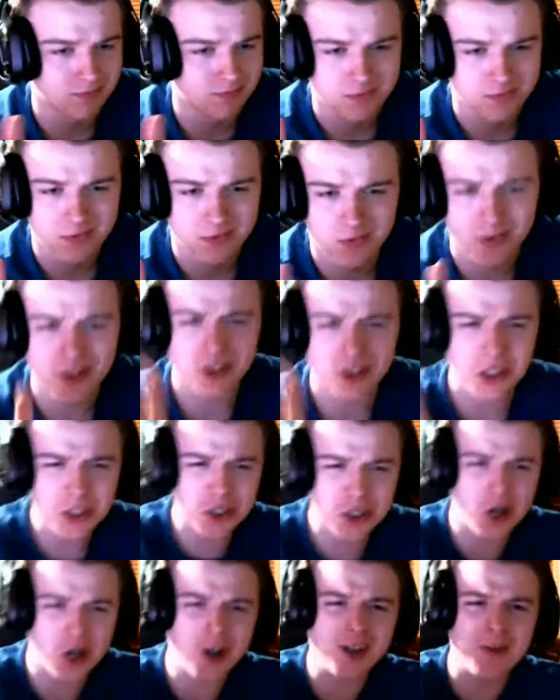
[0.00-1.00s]
Let's
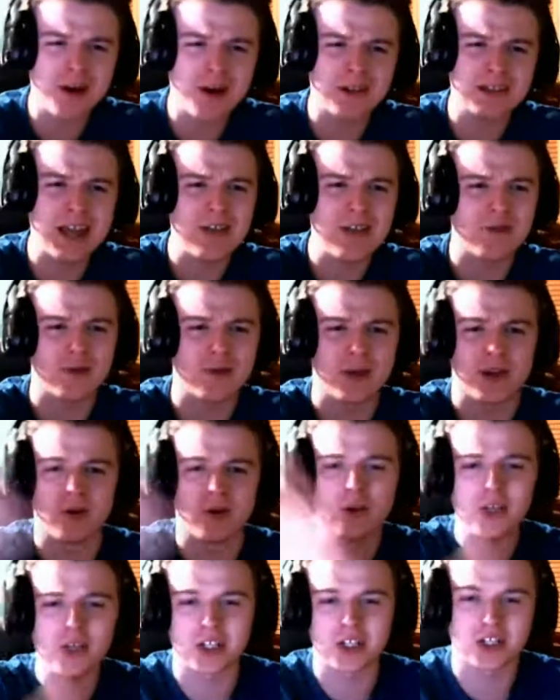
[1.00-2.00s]
talk about that for a minute.
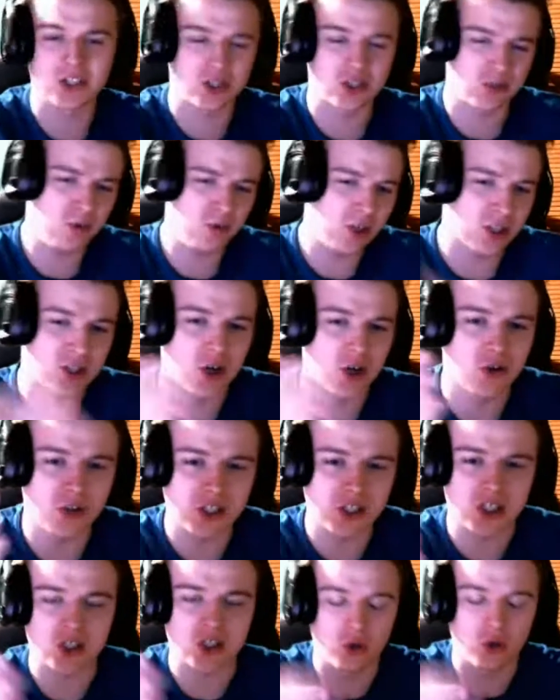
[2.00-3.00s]
We're gonna turn
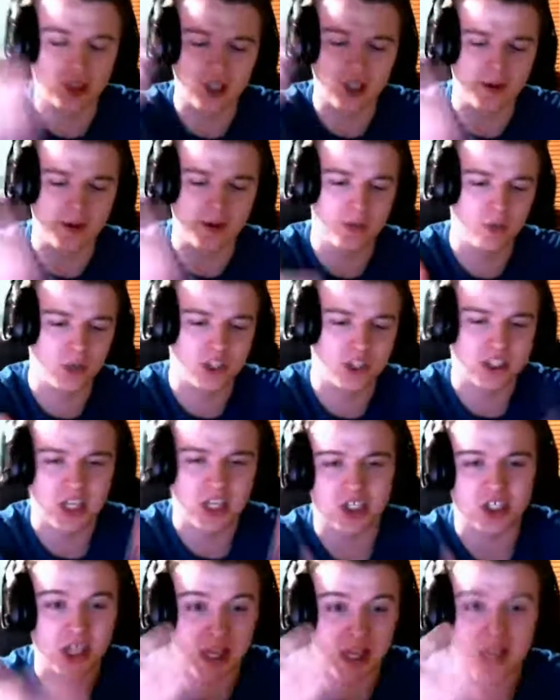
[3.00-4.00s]
this into a
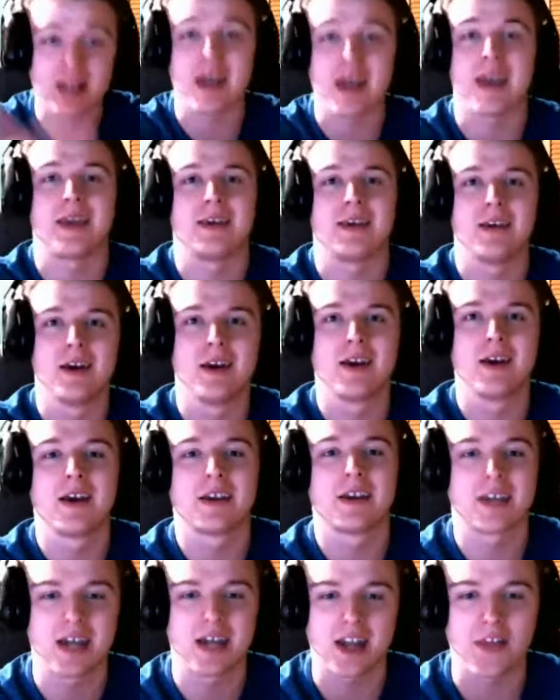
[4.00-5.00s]
WWE/TNA
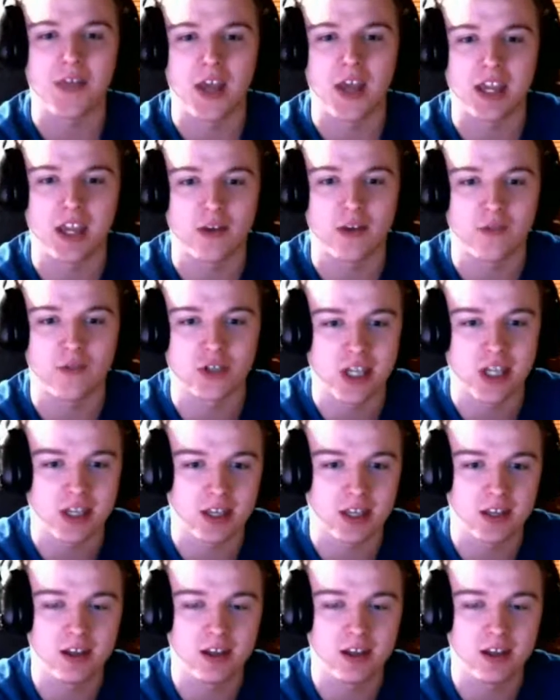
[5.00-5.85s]
kind of thing here for a second.